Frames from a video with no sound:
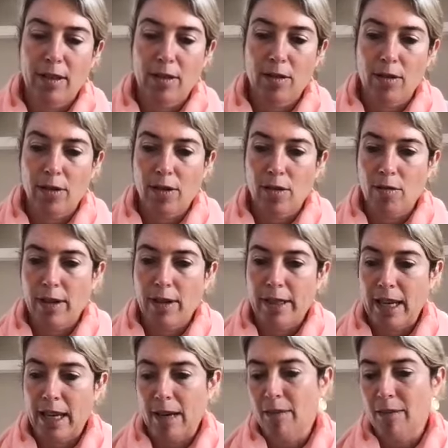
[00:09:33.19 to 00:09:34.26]
The girls are always
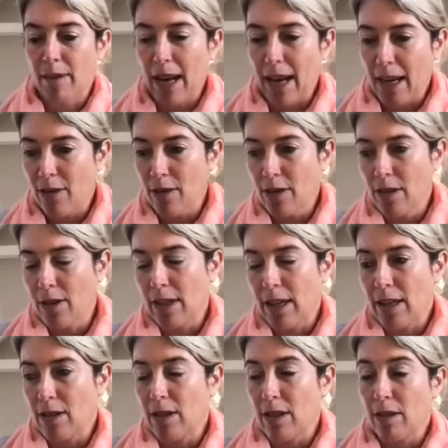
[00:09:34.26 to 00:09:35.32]
saying, can I use, because I
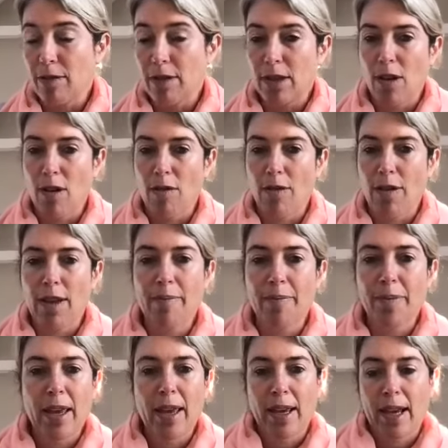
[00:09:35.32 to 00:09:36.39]
do the physio for them,
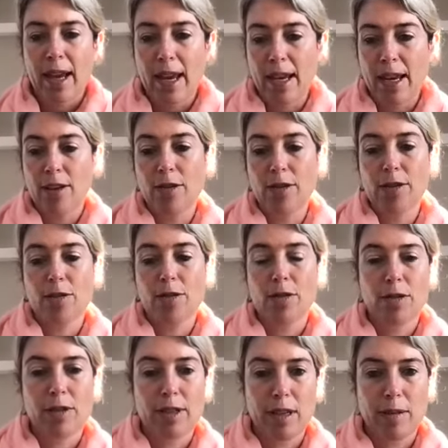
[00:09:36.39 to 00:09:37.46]
can I use
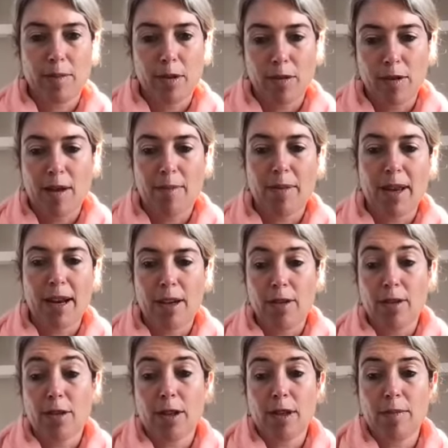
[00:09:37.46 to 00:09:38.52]
your Deep Blue rub? Can I
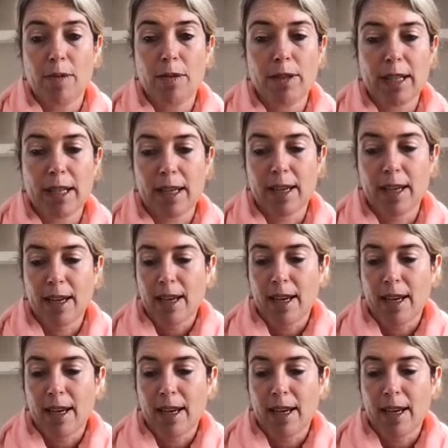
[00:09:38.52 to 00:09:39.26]
use your Deep Blue stick?